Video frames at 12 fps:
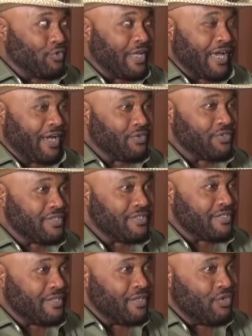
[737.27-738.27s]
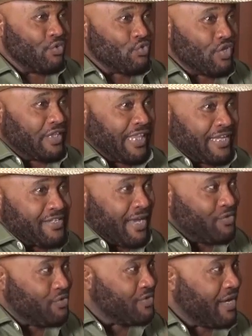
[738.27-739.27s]
to their houses, you see thatch
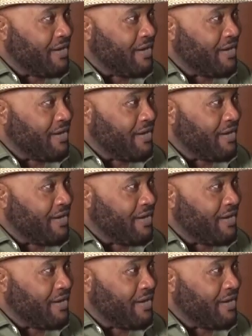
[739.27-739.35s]
houses